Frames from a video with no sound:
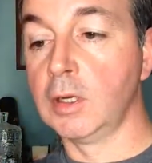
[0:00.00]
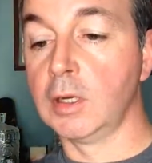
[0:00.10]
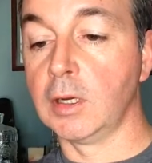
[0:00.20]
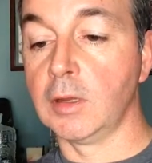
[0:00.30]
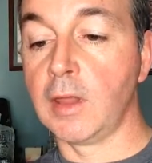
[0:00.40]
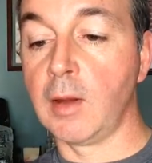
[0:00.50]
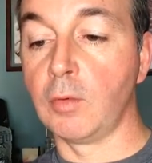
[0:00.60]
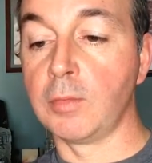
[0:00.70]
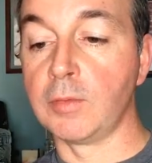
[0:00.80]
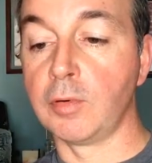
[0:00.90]
that
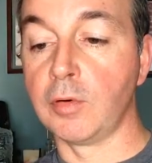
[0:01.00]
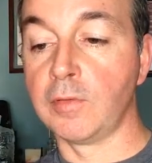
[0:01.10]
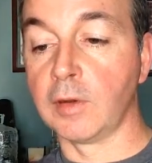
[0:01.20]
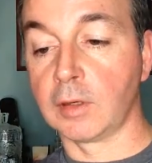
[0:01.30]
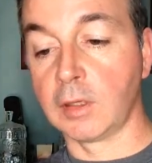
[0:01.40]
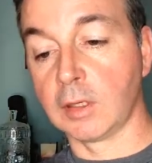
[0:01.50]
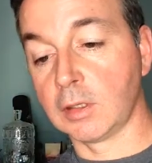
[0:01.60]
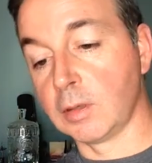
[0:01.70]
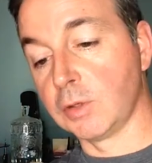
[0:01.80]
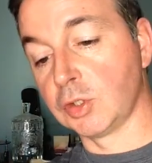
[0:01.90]
will be perfect
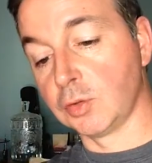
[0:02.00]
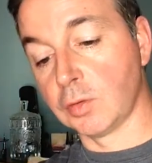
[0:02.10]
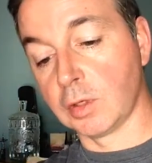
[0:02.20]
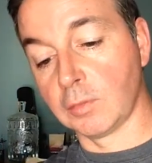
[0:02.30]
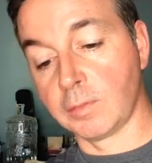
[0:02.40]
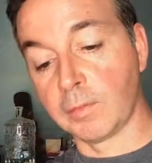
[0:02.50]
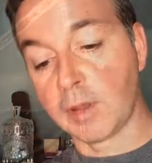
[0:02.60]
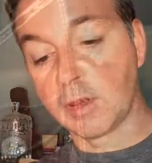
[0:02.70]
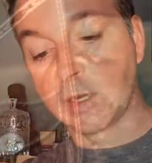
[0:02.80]
to be shooting by the